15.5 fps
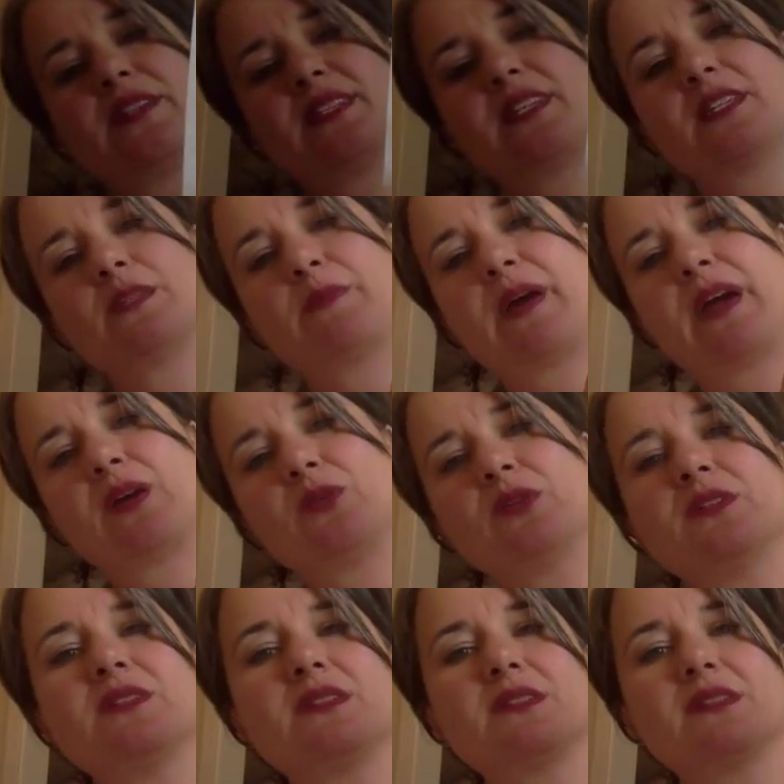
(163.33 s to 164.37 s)
I see it's
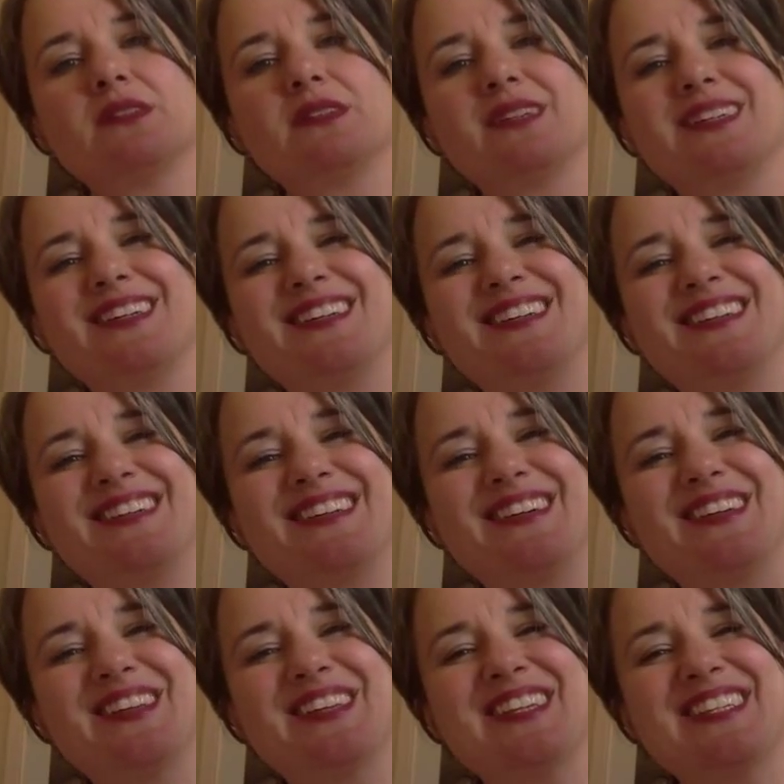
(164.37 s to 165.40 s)
backwards
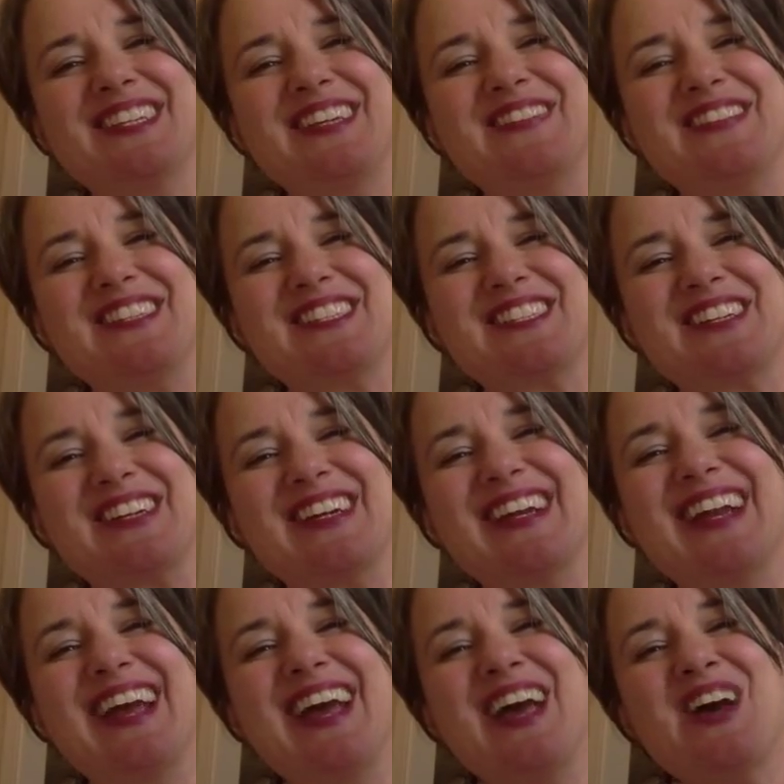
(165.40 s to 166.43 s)
on the TV
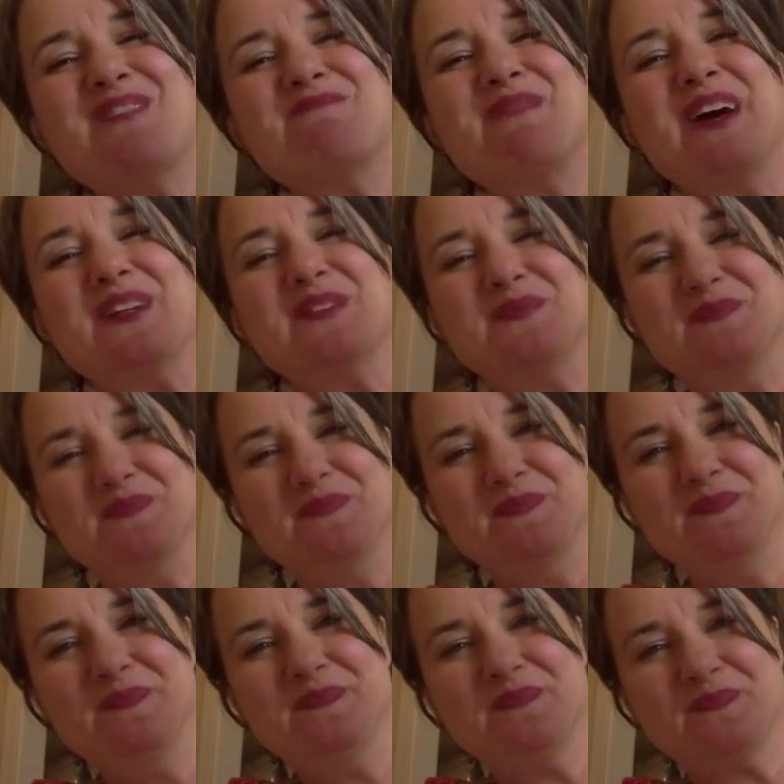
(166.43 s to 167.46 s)
screen. But
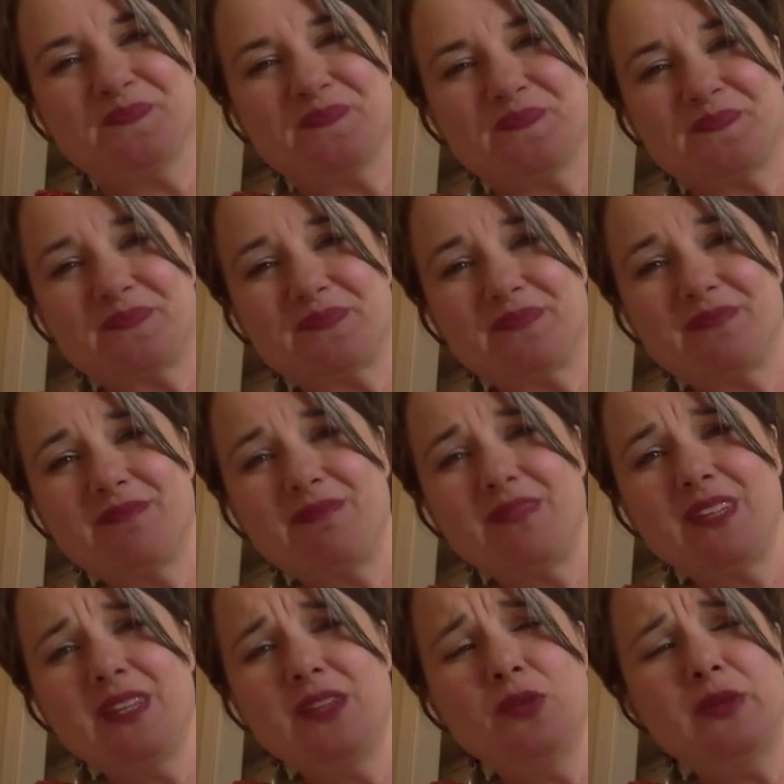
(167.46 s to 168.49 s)

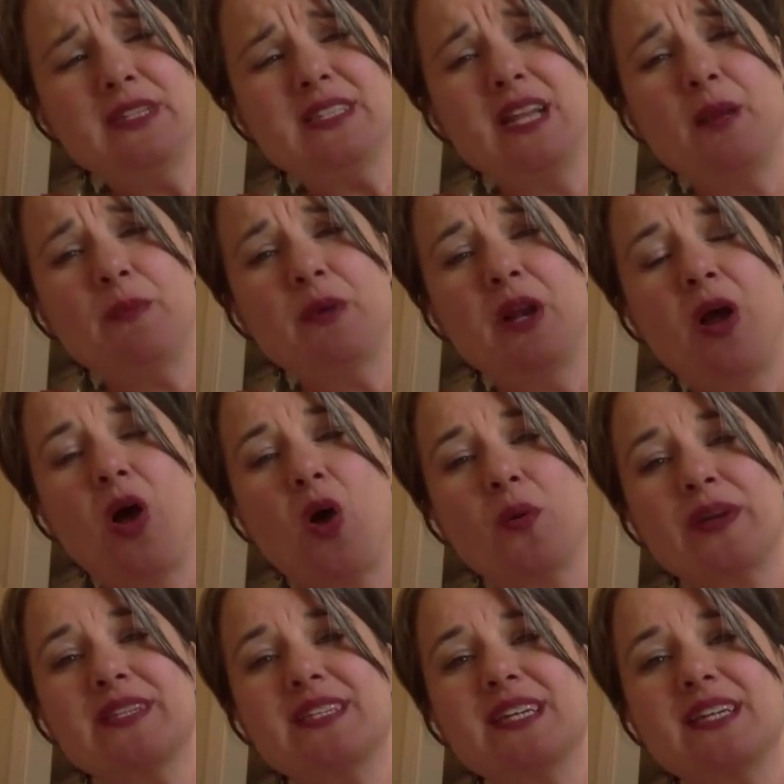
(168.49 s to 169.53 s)
the reason I put
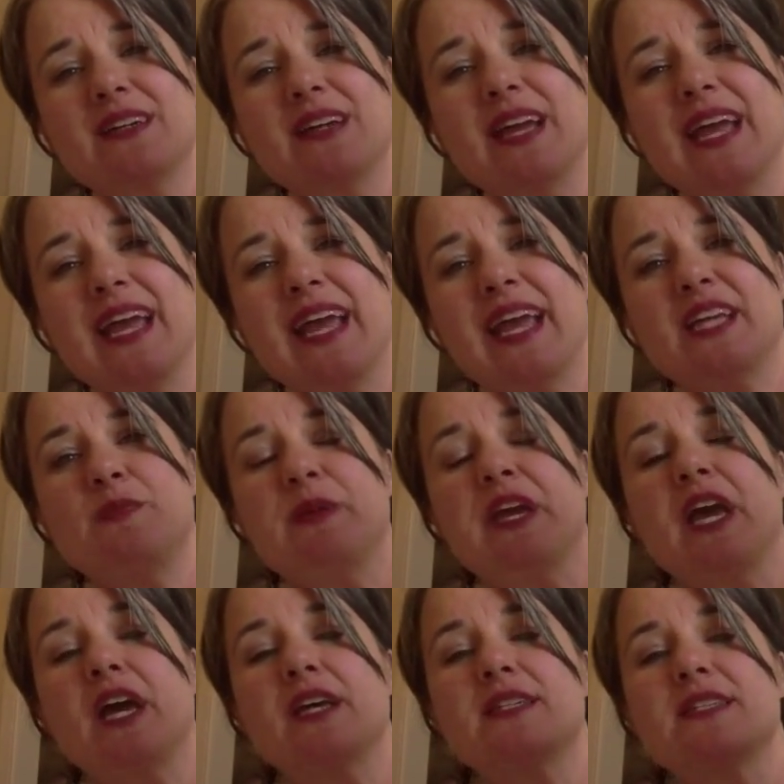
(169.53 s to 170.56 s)
always here is
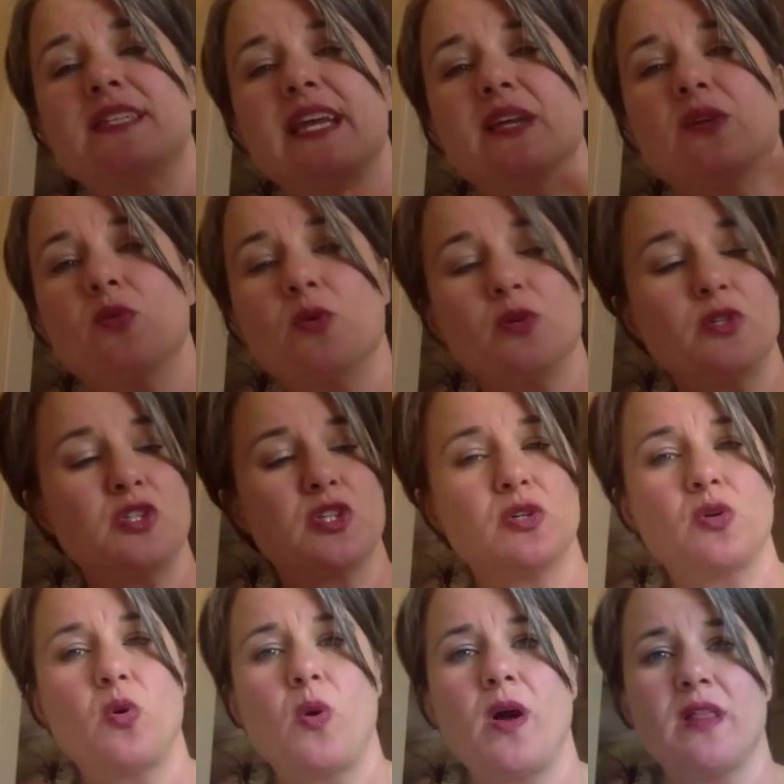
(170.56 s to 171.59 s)
because in order to
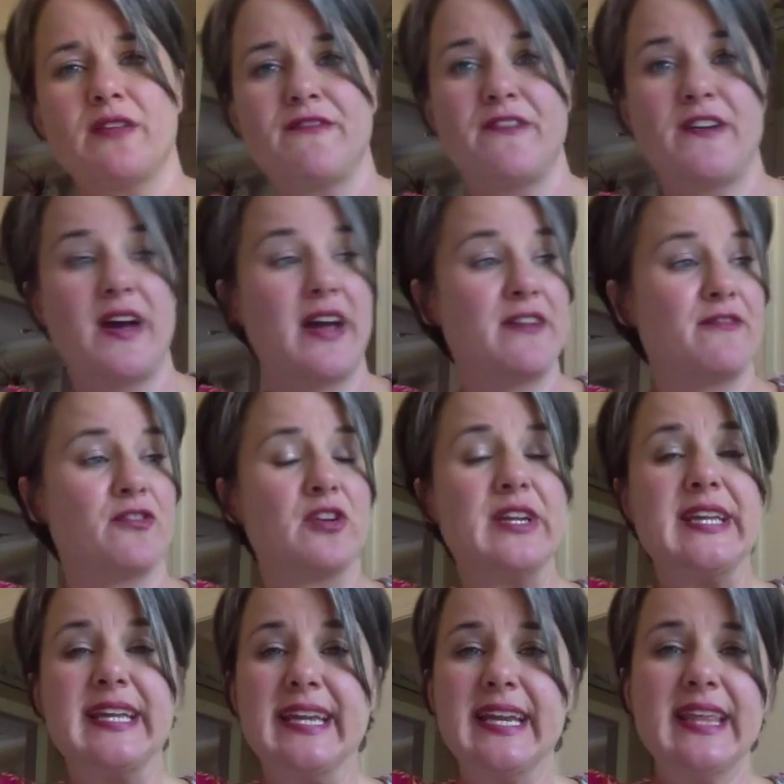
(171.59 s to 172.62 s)
qualify for
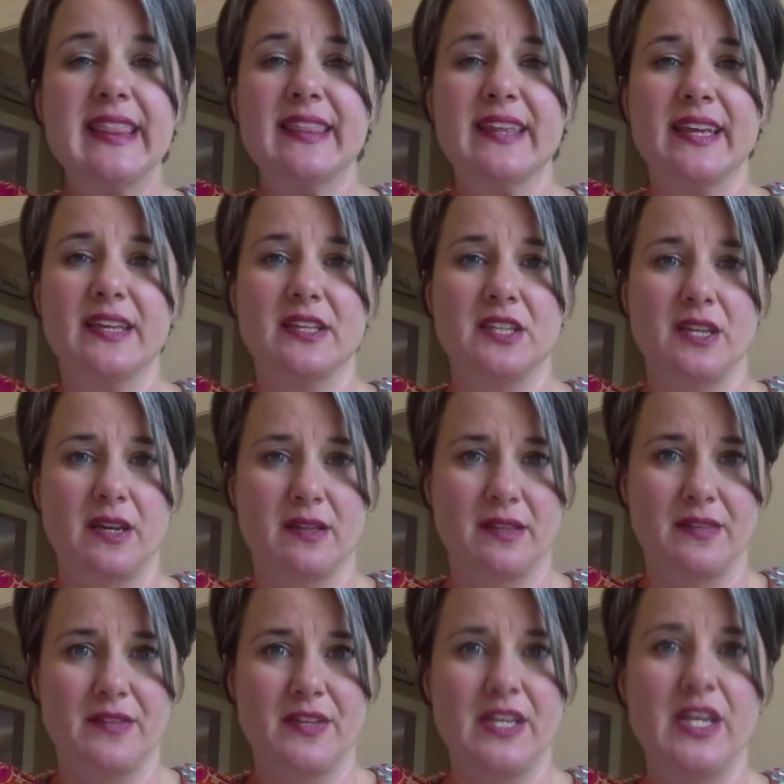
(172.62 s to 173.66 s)
anything in Young
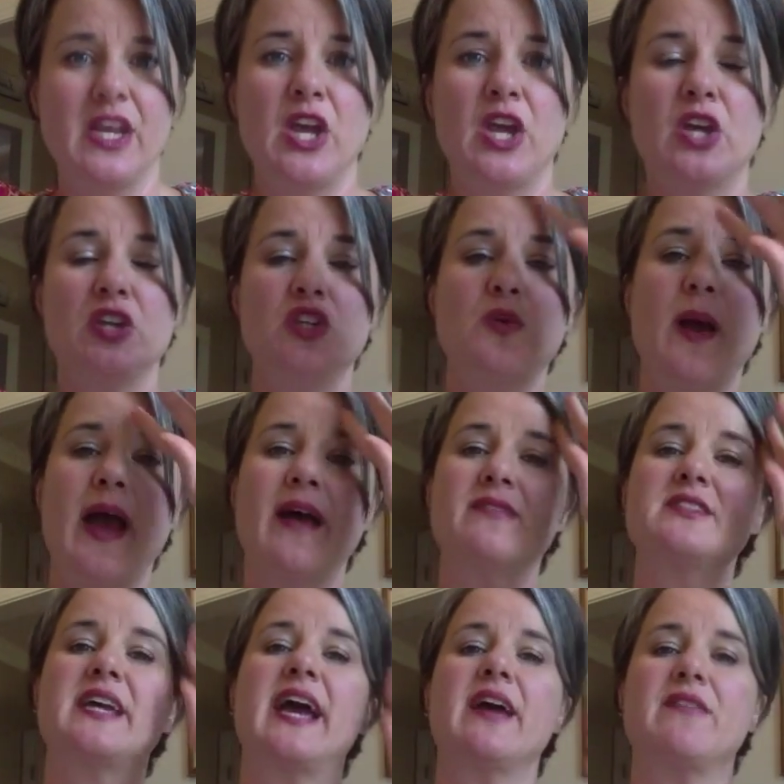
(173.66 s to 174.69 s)
Living, you have
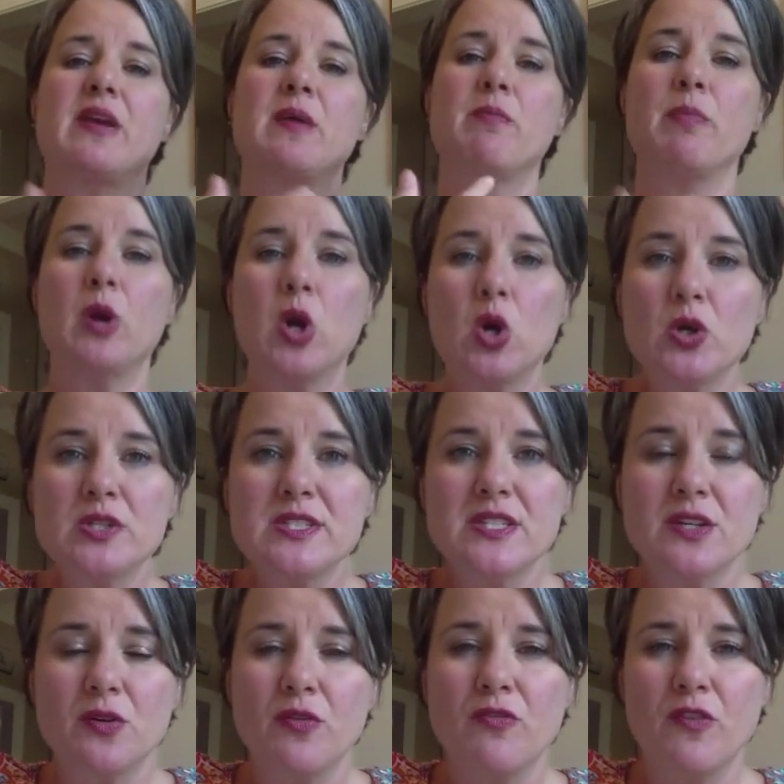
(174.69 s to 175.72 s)
to have a
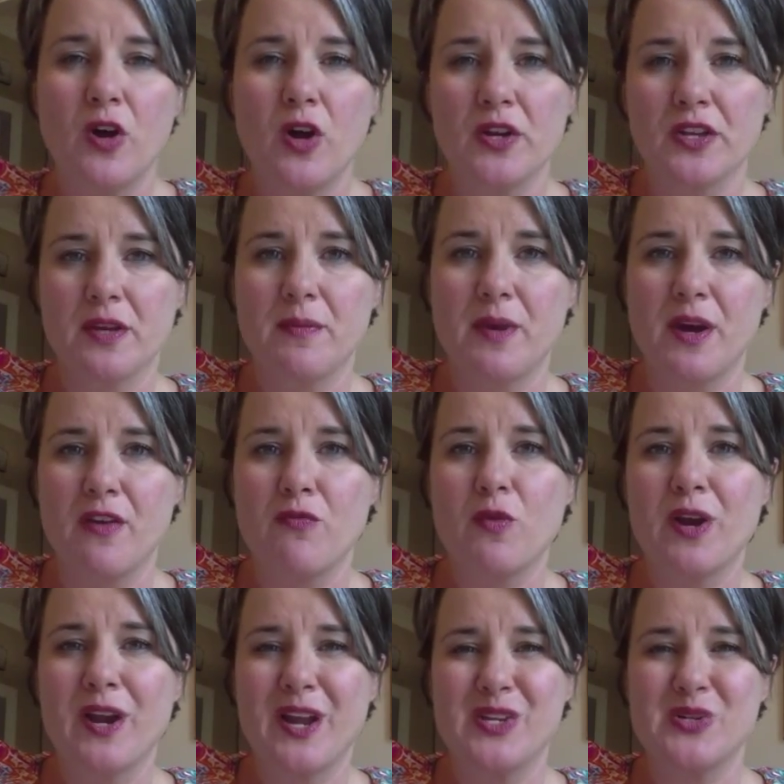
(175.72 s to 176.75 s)
personal volume of
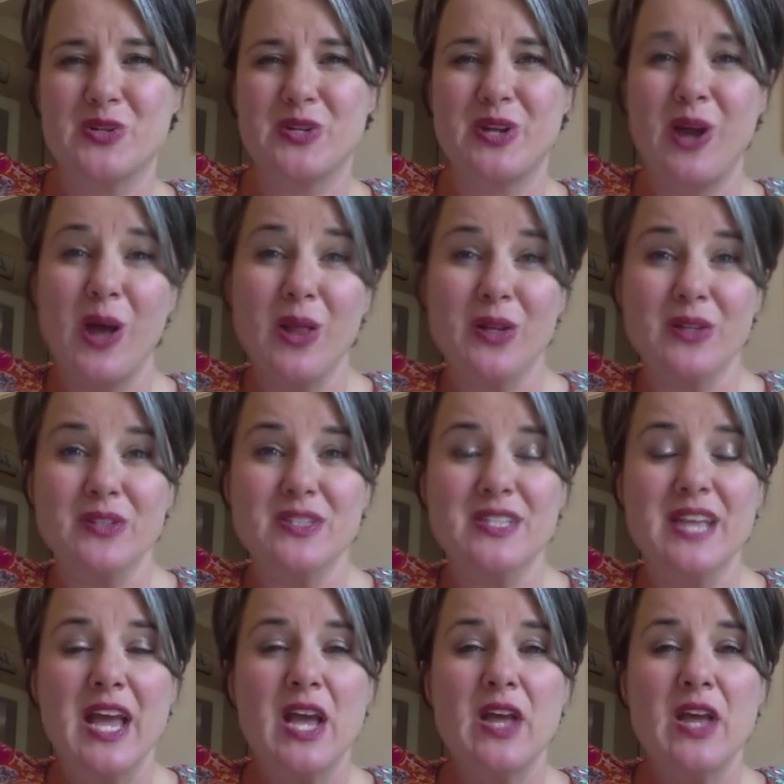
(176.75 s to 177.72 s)
$100.